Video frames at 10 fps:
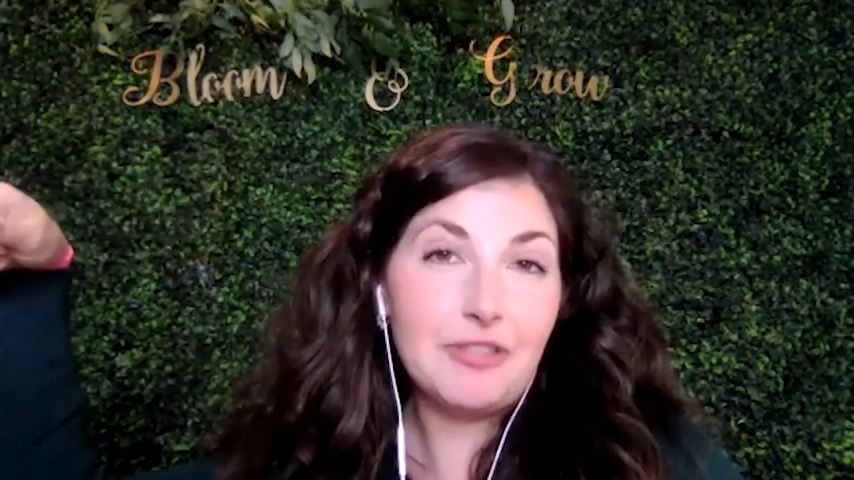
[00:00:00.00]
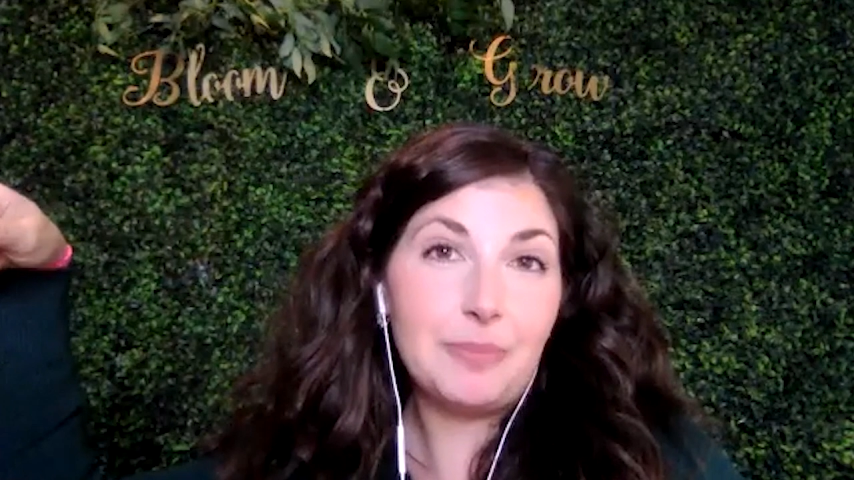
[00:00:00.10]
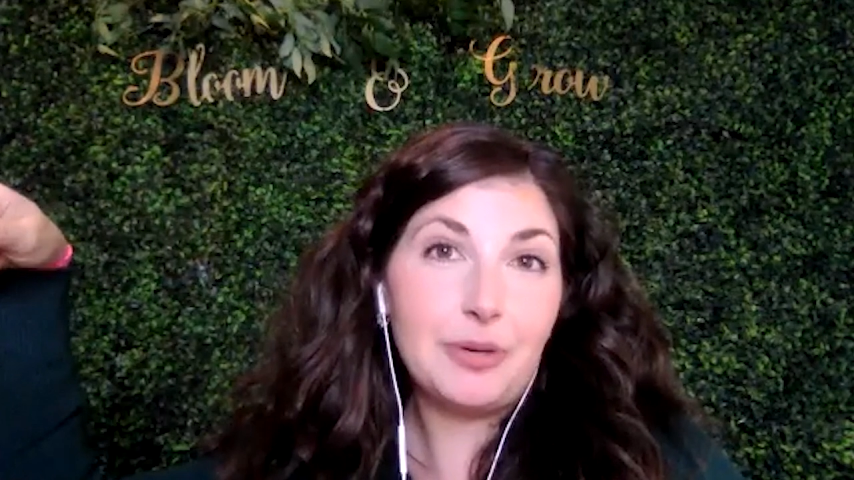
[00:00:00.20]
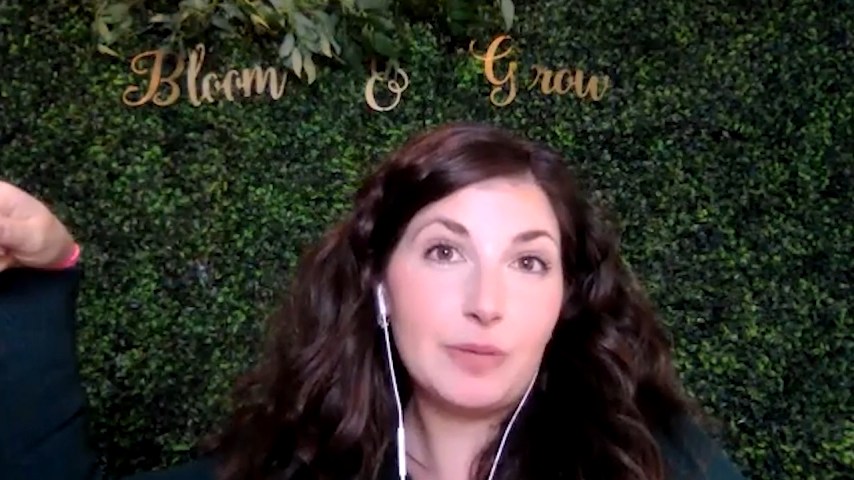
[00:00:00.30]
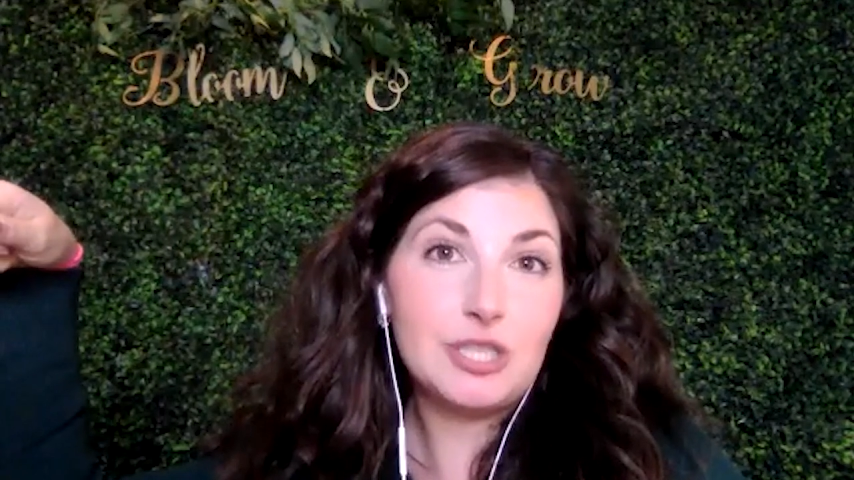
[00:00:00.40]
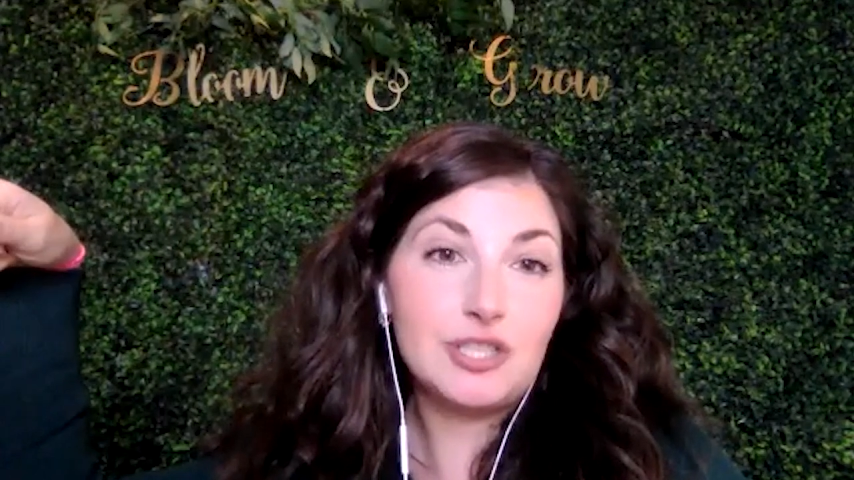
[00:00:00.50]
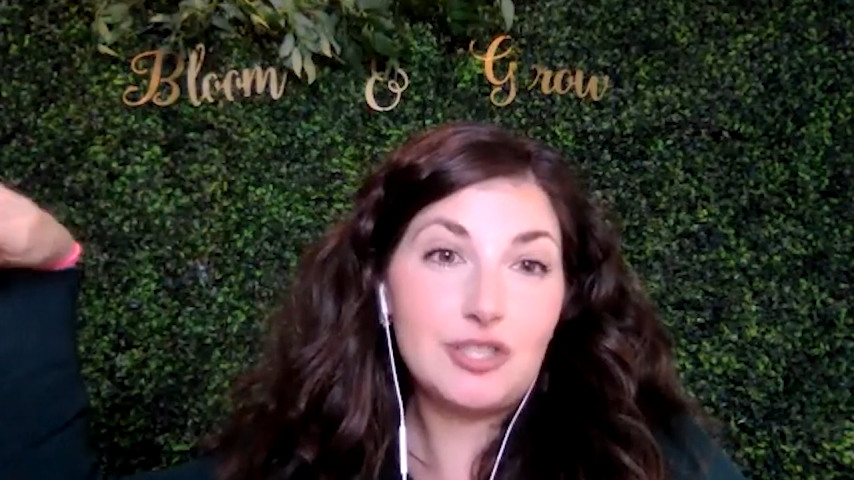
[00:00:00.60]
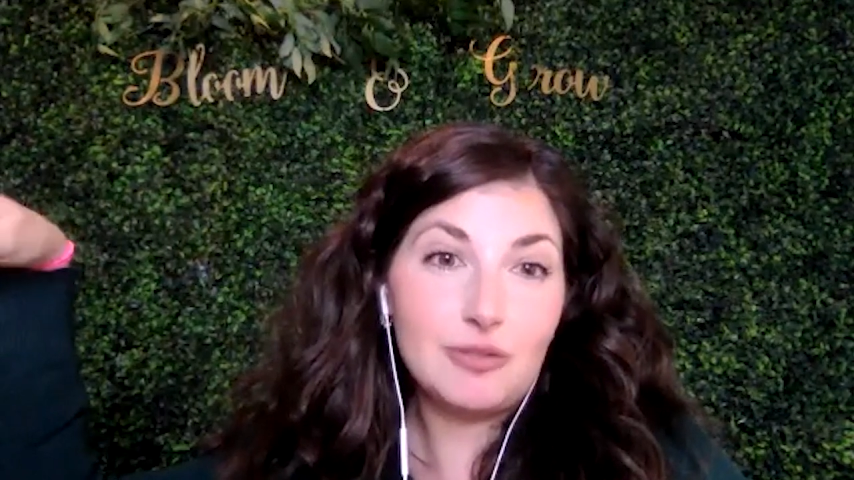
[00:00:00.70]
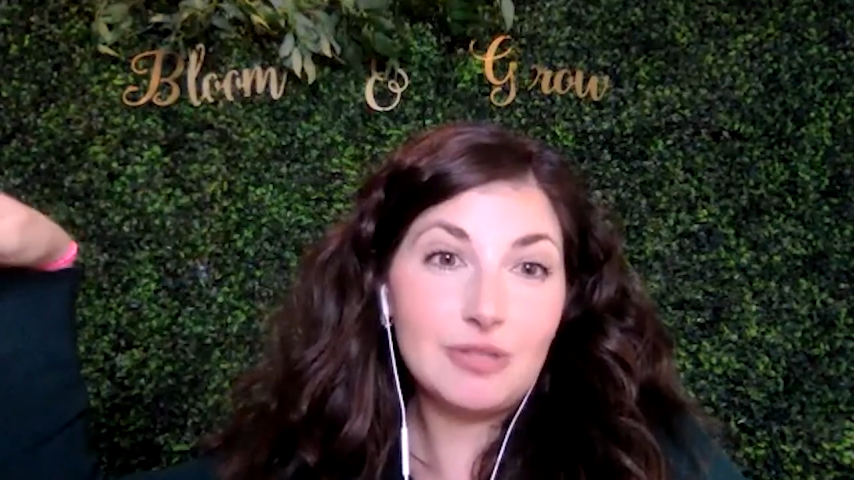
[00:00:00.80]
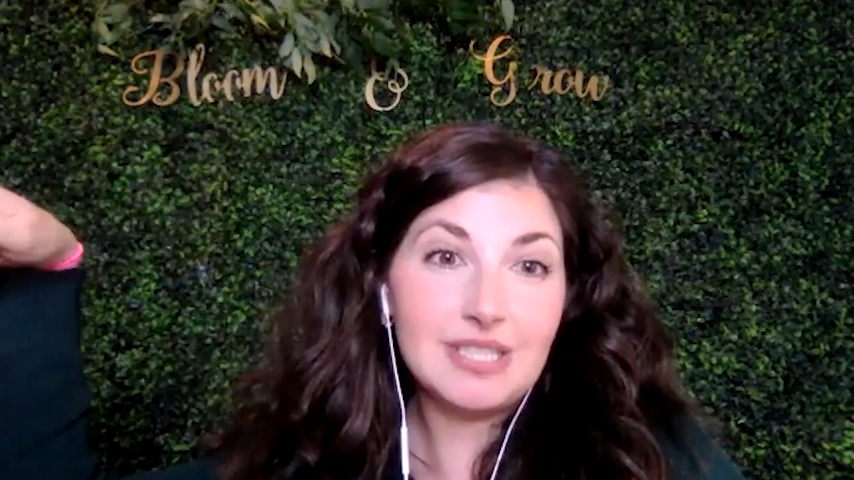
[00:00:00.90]
of the book, which
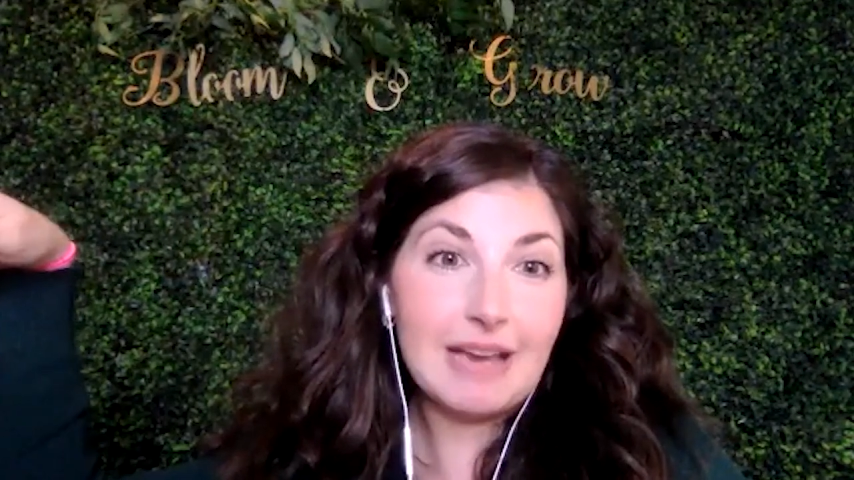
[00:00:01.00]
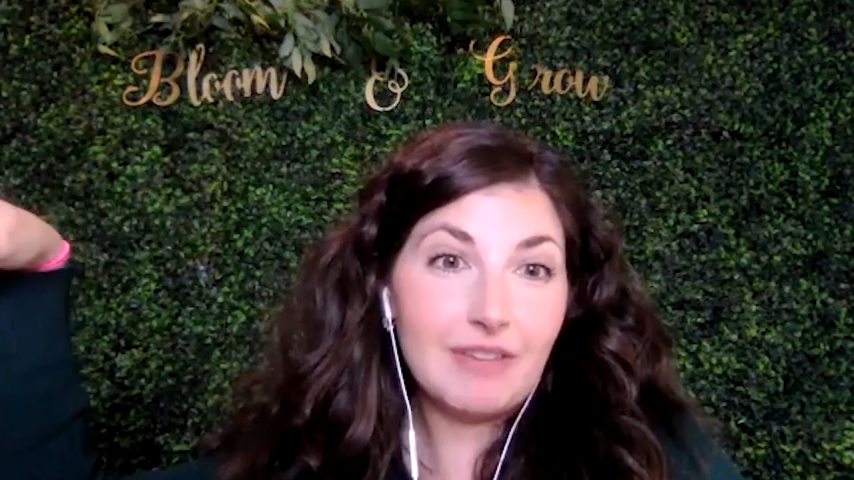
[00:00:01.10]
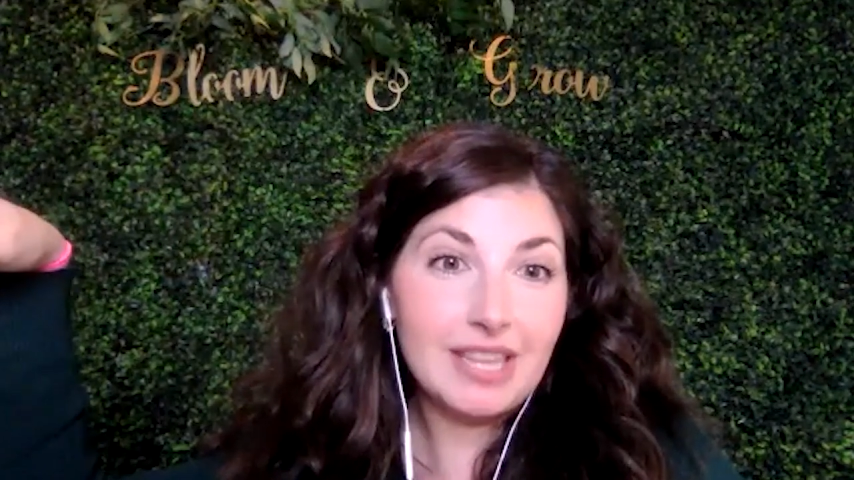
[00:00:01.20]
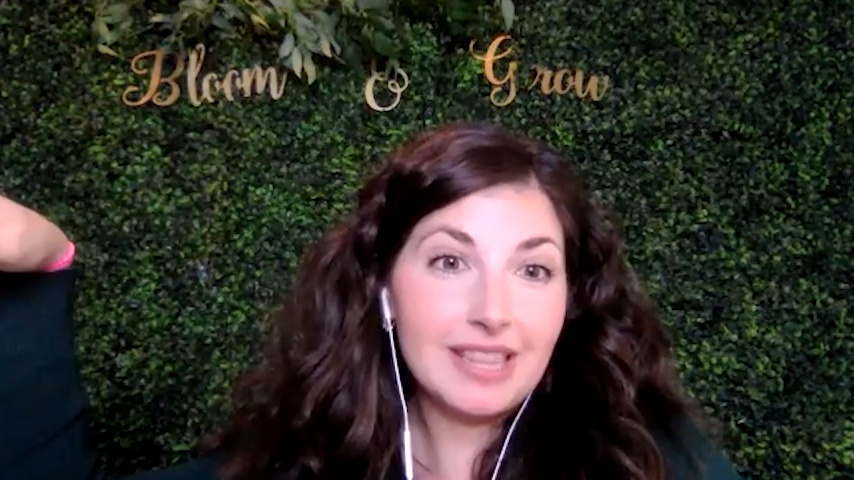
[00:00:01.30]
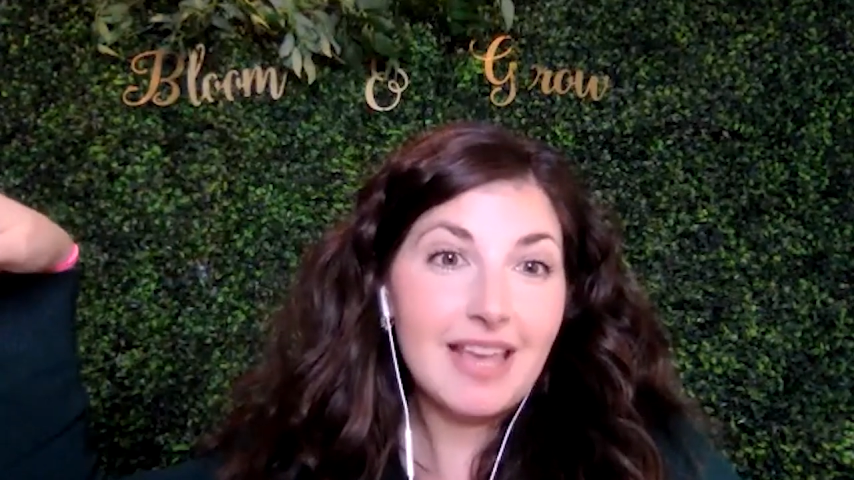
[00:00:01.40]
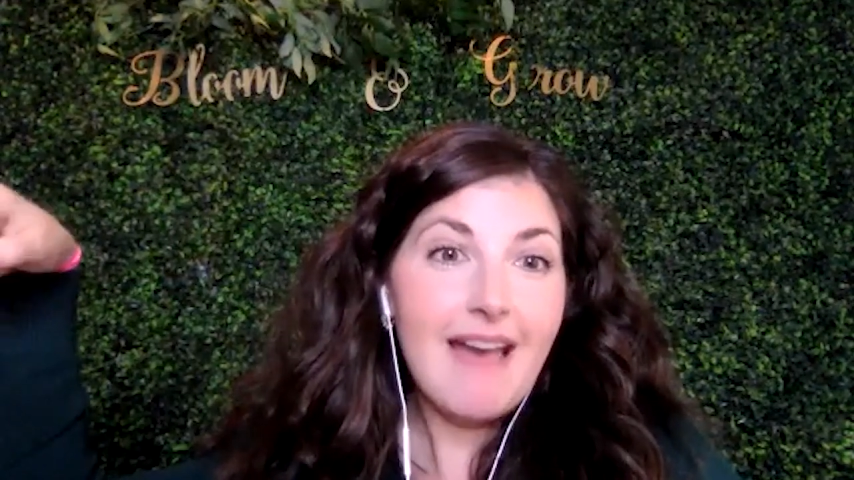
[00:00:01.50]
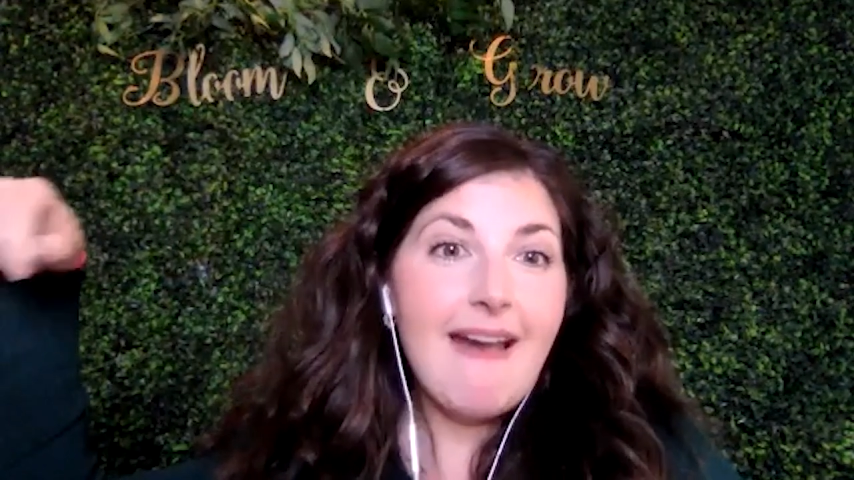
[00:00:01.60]
is June 7th.